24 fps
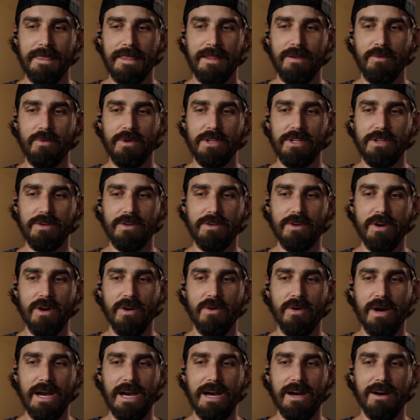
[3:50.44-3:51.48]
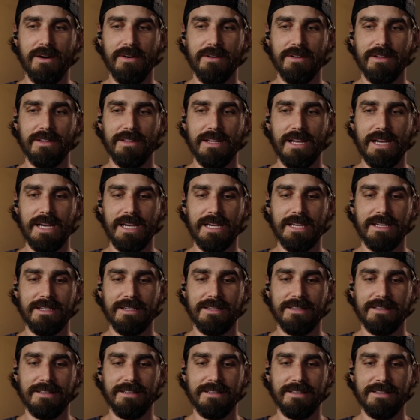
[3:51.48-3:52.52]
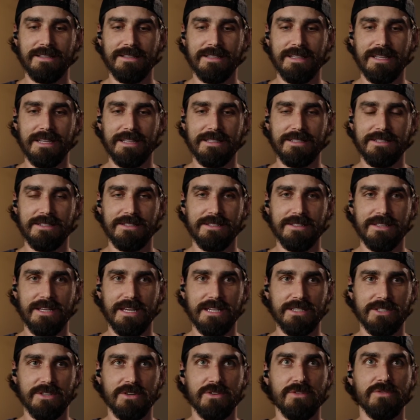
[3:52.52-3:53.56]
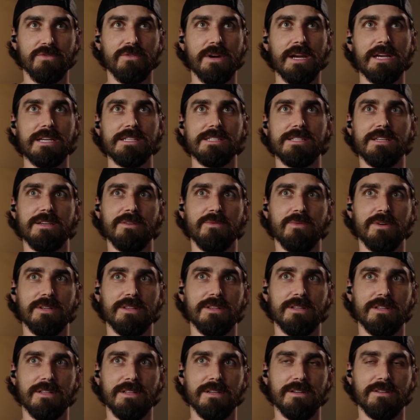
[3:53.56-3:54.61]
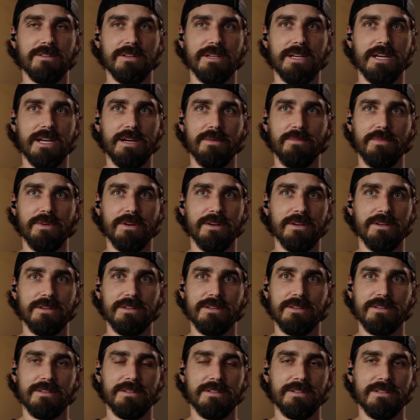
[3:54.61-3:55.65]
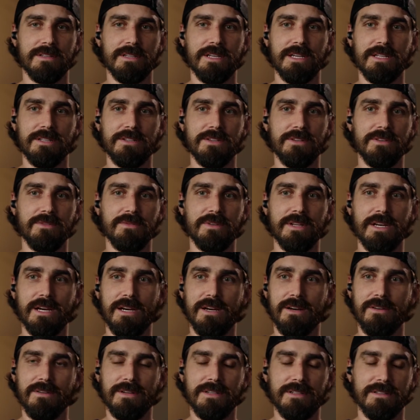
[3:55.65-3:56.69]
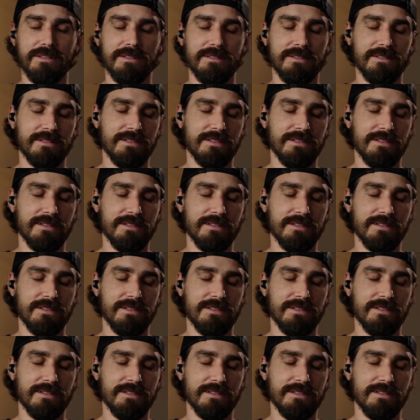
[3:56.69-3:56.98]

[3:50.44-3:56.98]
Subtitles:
when you go out, like, it's crazy what the little camera can do now. And,